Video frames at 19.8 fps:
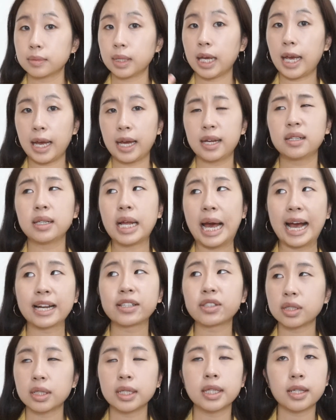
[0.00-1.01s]
And
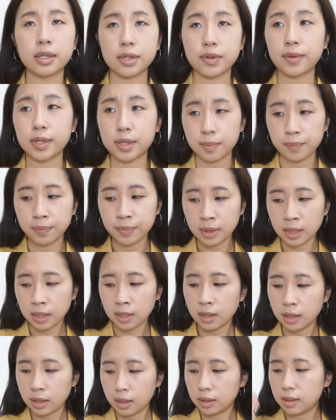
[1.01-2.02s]
actually
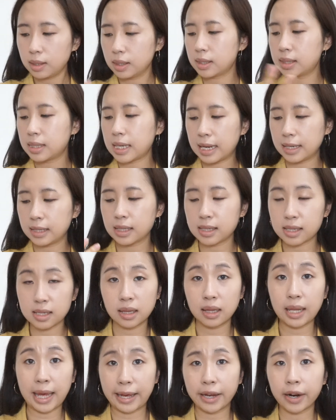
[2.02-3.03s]
the scent
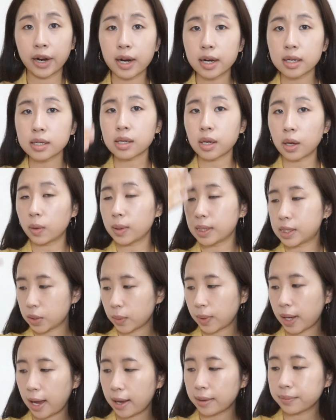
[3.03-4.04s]
doesn't linger, so it's
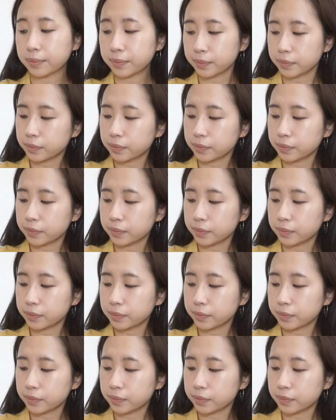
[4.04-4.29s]
okay.